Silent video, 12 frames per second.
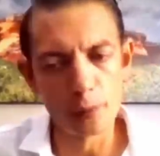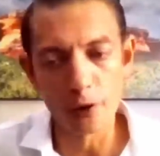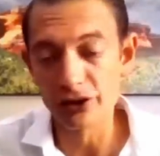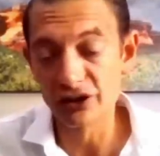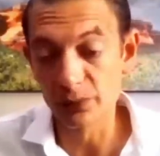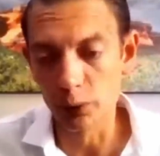
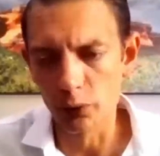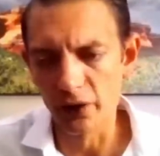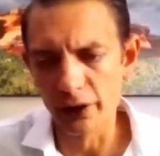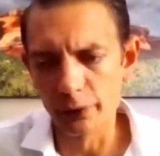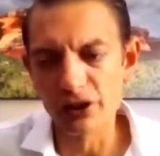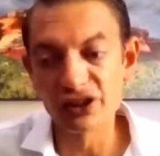principle
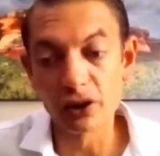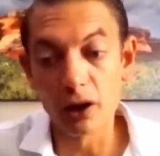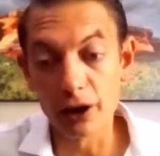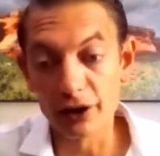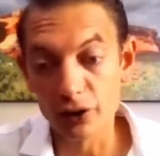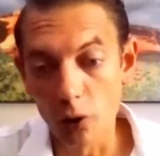that we
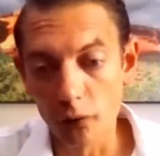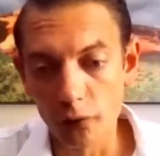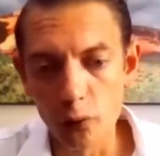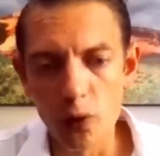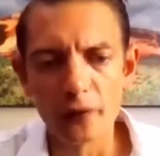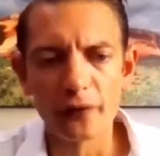started off
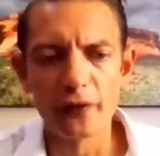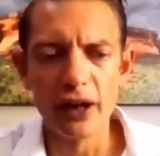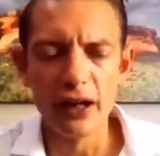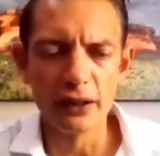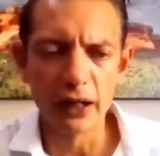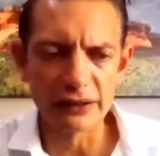with
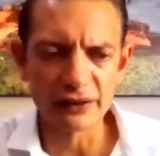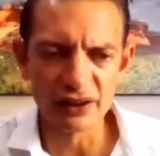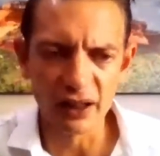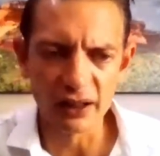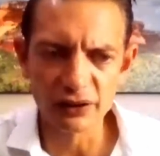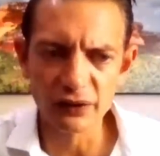in
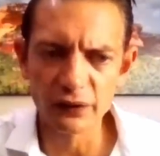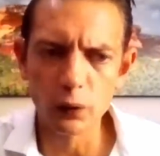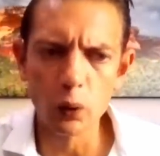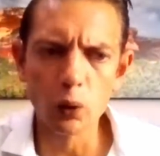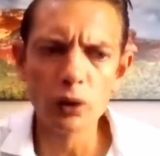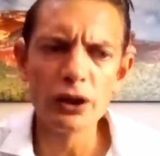
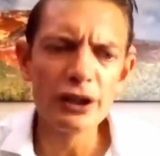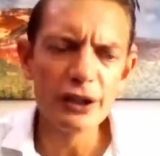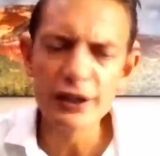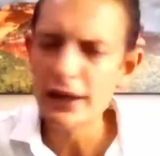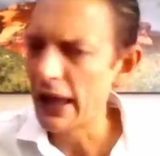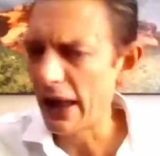1994.
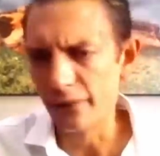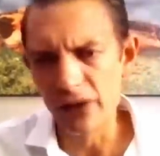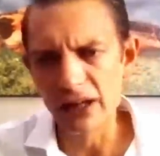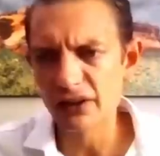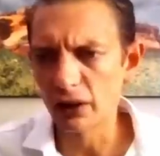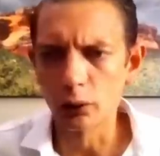And
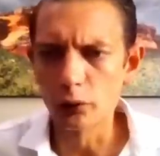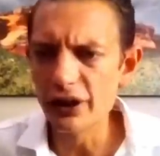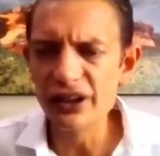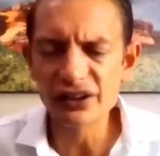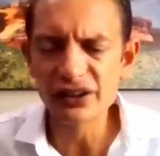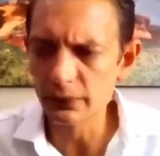there's a whole
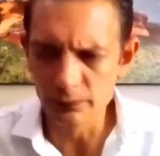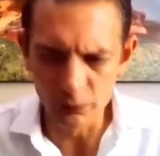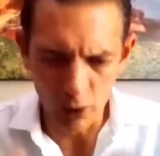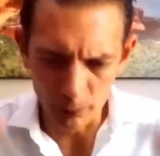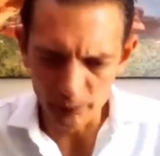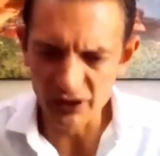reason,
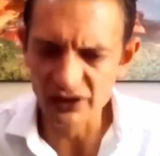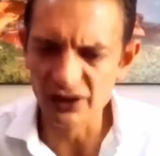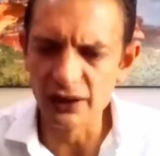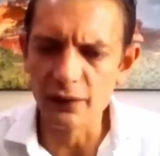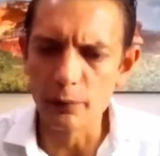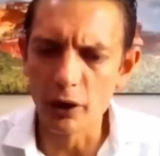
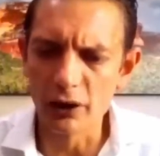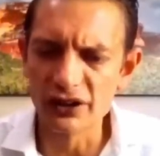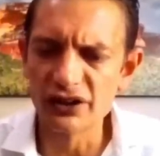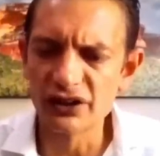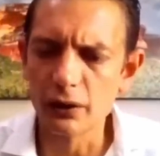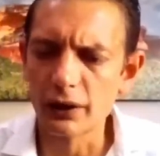obviously, the party
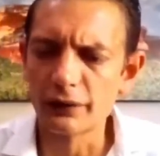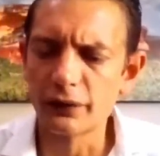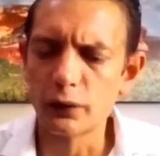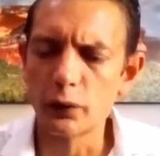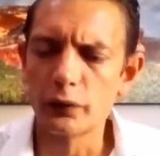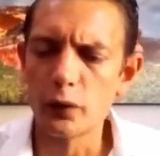started
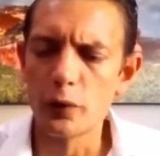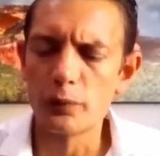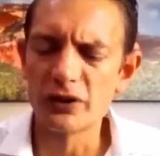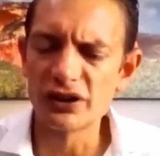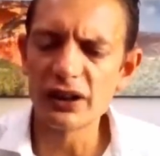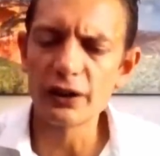for a
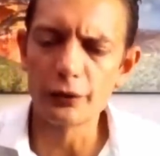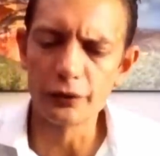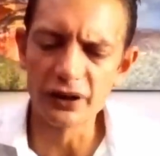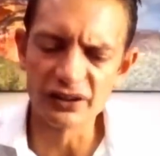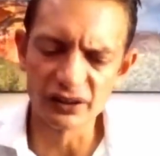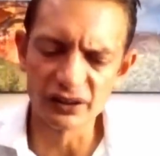particular
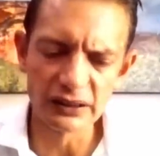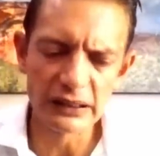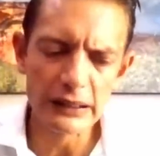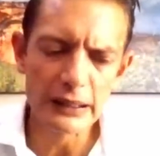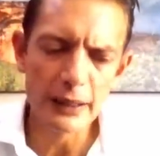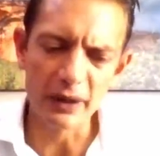reason.
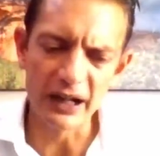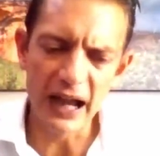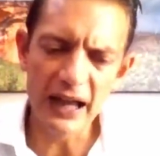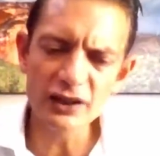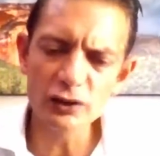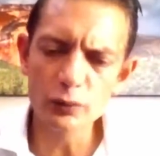But
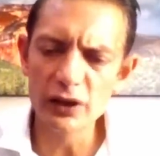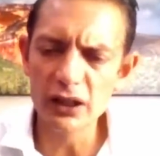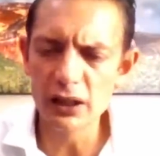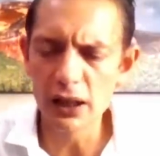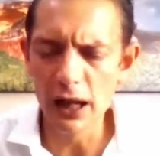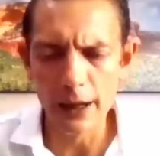as
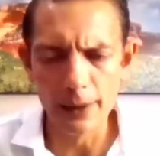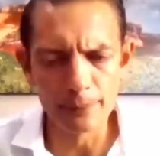we